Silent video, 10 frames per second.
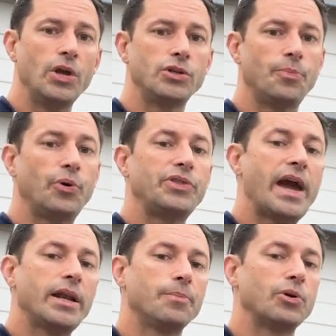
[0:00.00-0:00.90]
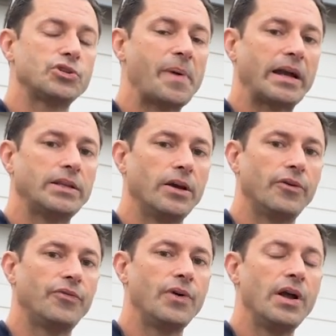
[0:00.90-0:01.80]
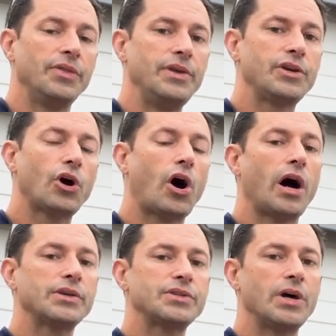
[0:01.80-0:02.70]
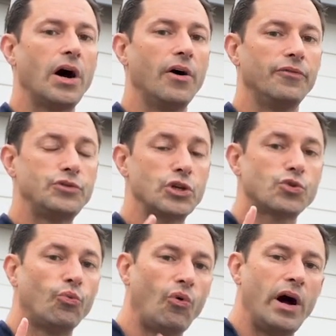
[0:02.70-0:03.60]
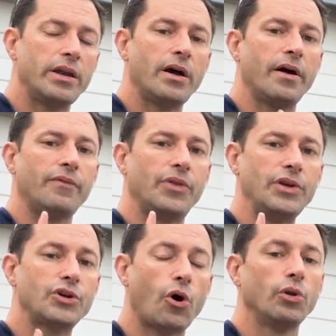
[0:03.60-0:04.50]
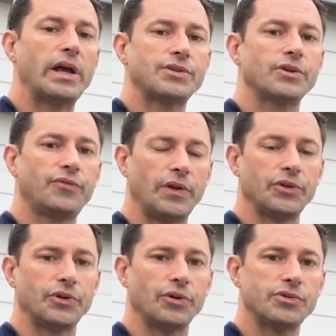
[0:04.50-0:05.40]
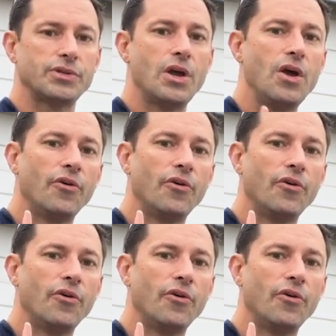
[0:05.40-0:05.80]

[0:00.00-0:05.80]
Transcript: To put that in perspective, the cost of just one of the coalescer filters